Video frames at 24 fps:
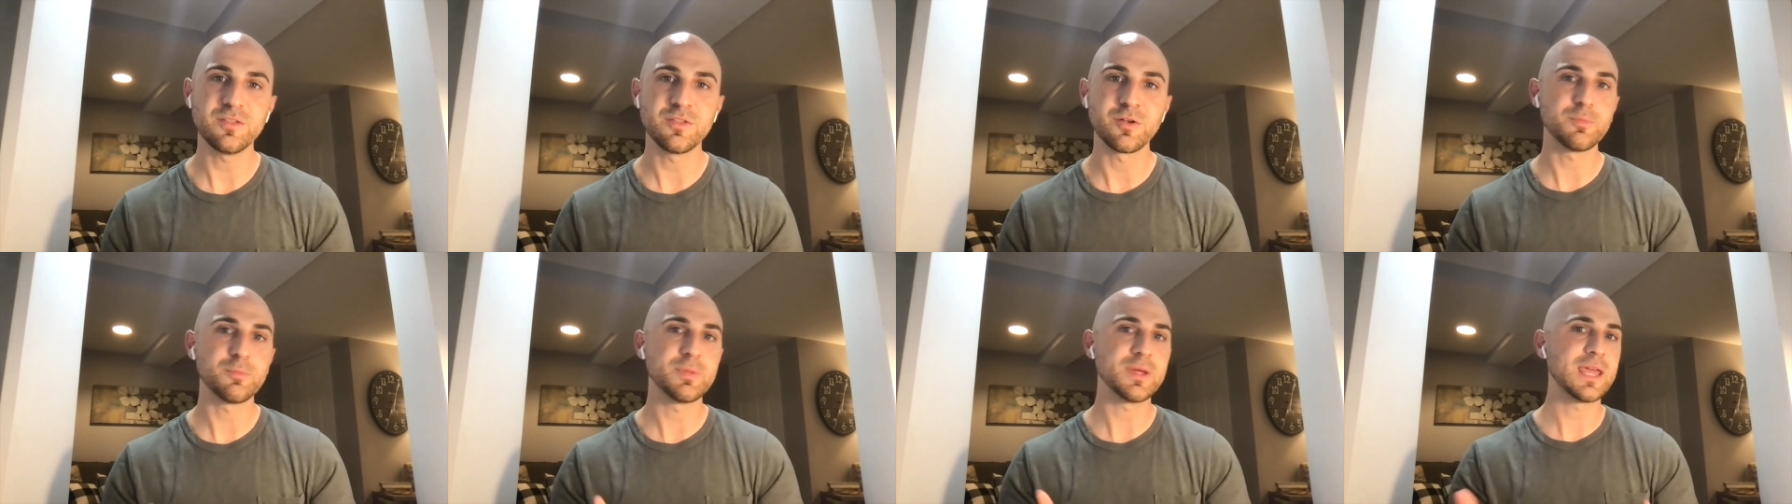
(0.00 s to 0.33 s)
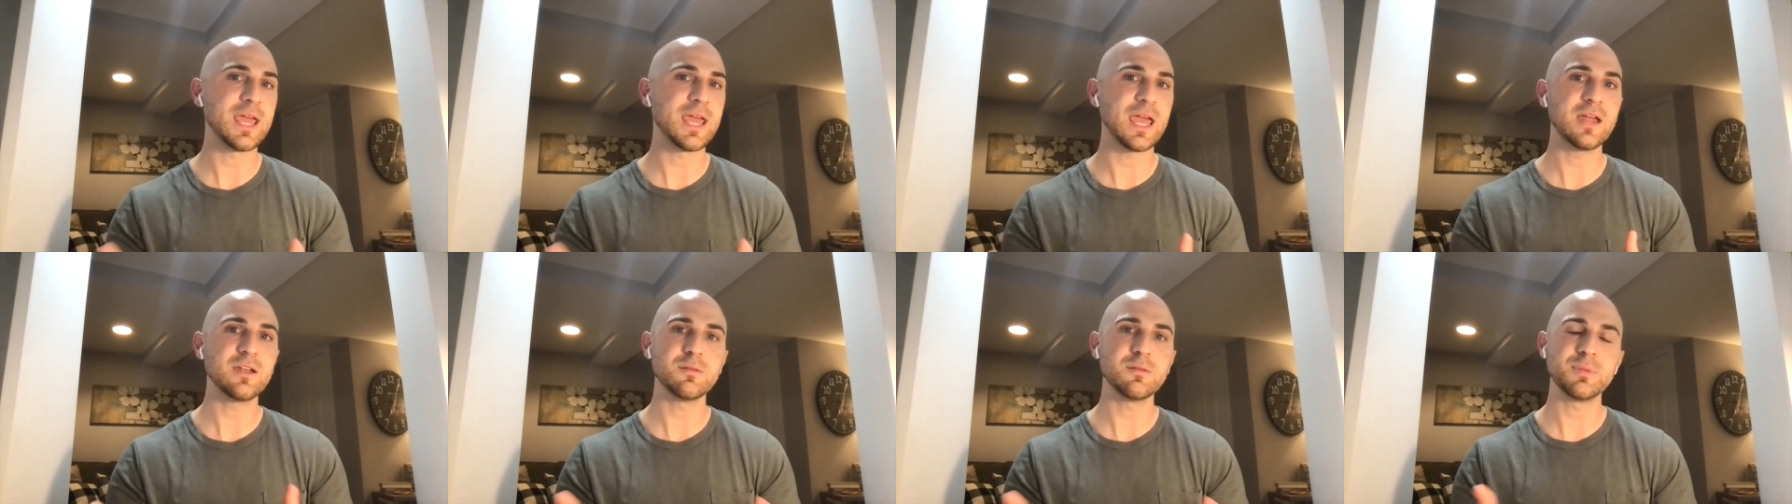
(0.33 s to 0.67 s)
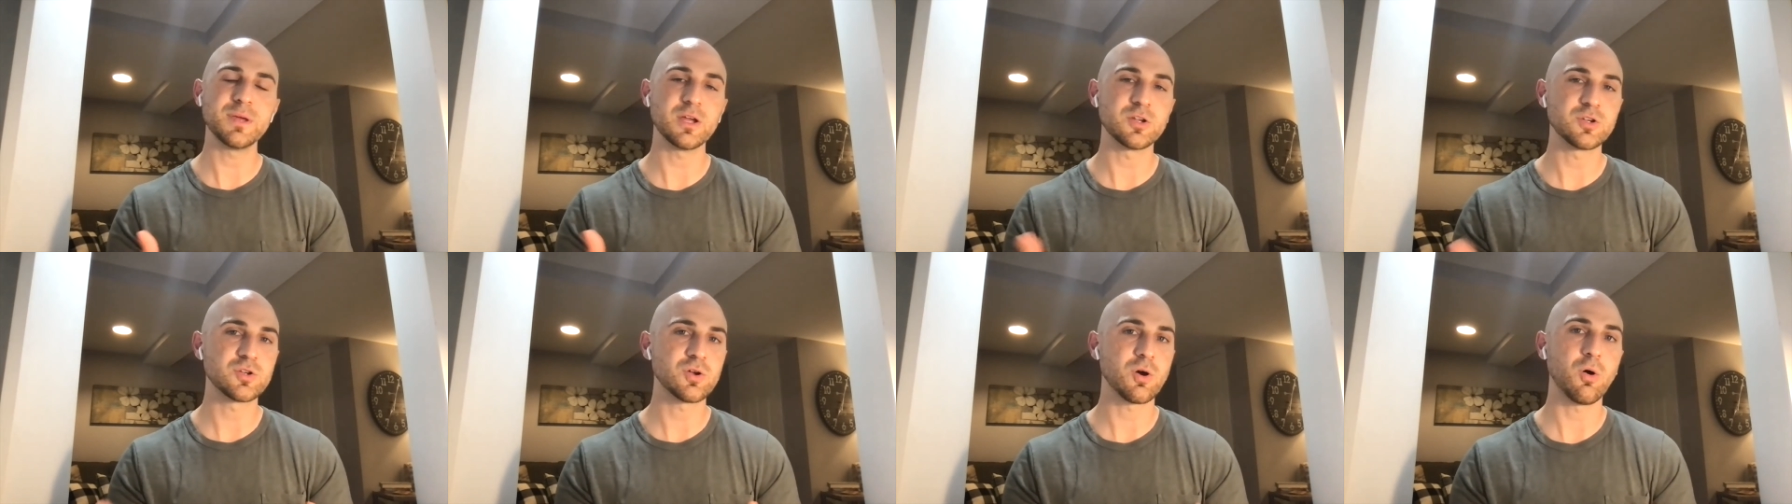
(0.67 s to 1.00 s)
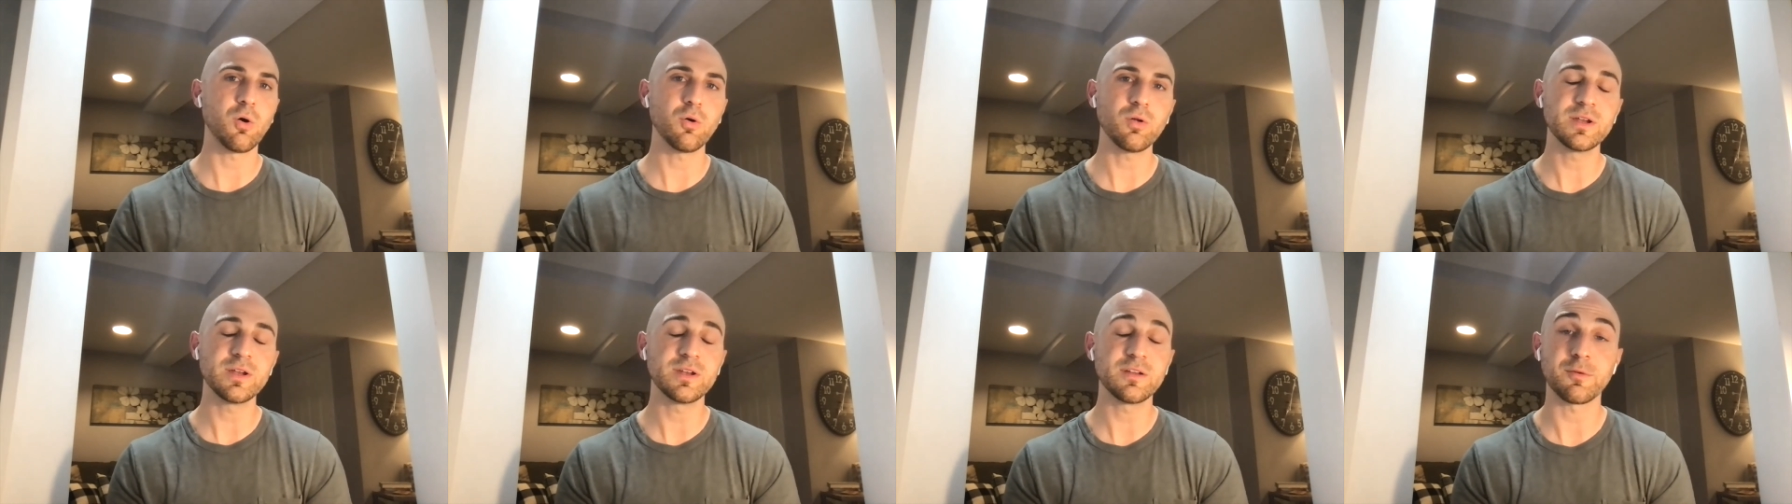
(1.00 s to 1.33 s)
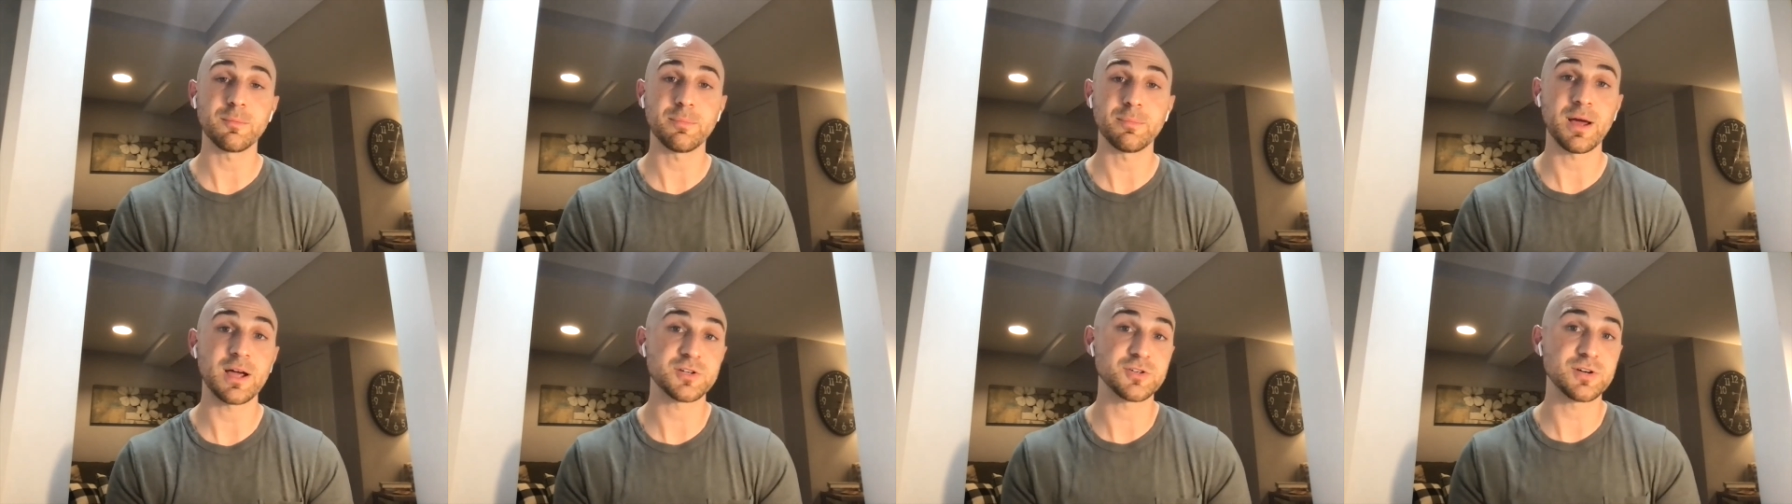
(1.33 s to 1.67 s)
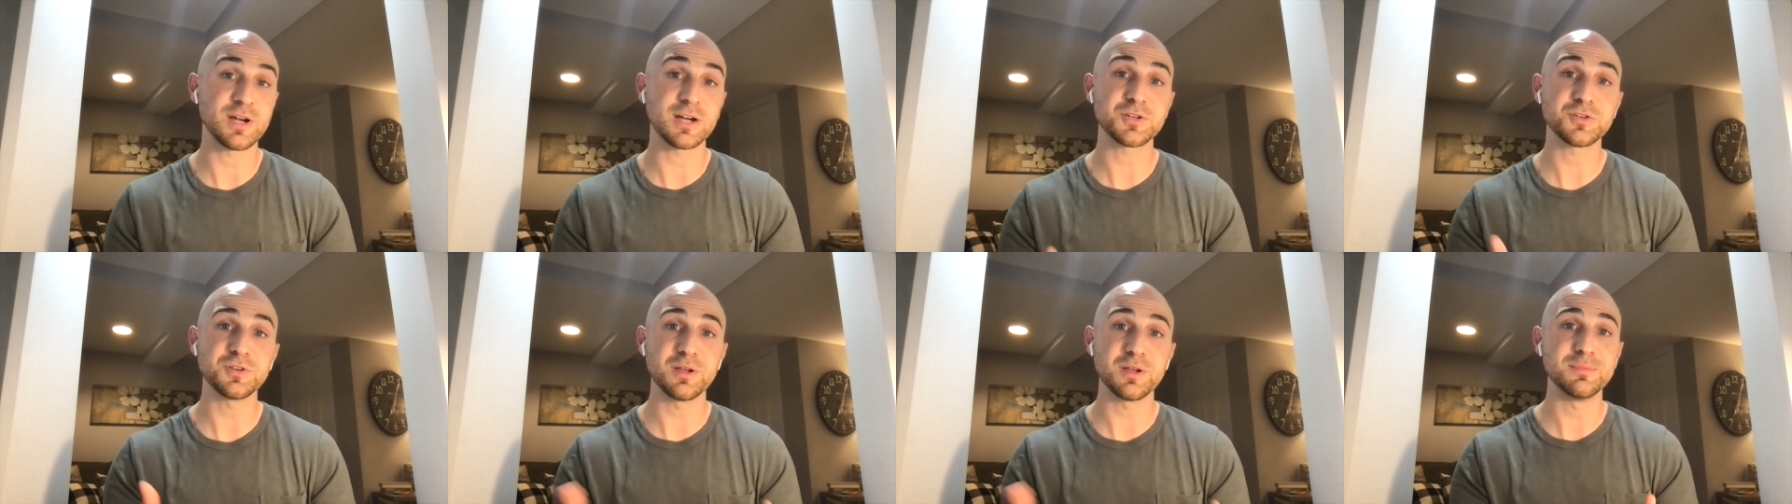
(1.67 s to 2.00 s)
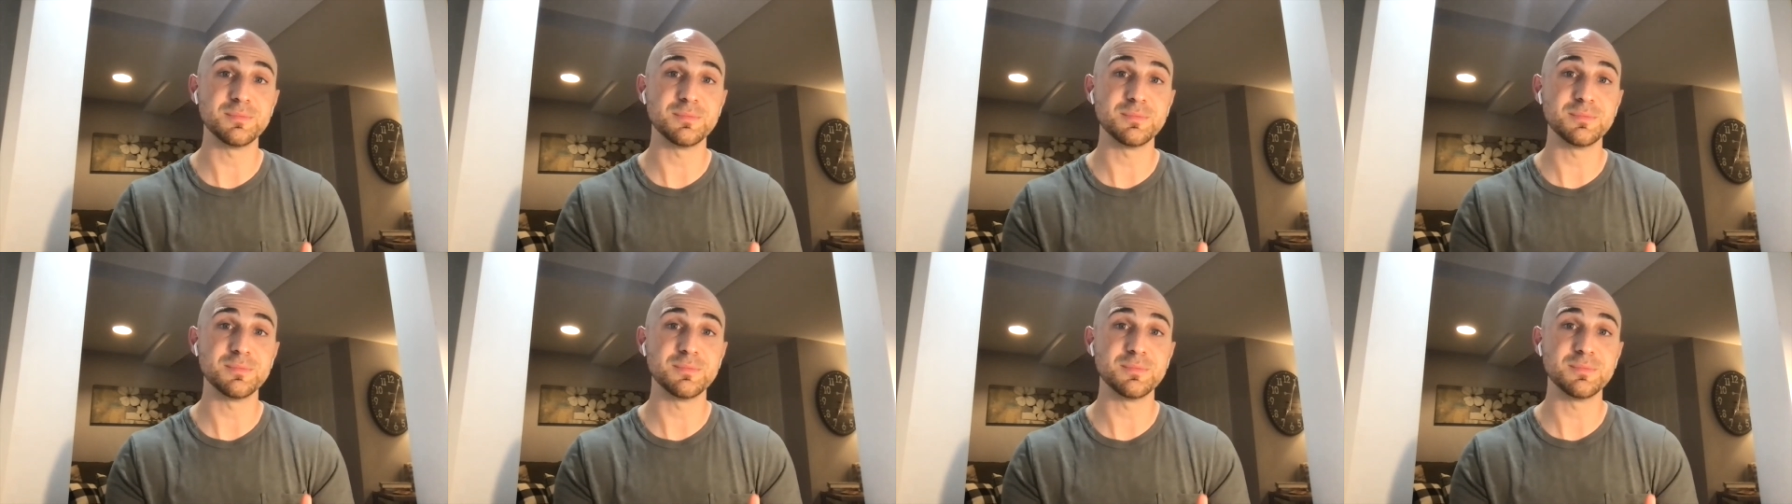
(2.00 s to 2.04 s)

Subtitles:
there began to be a totally different posture. Actually, he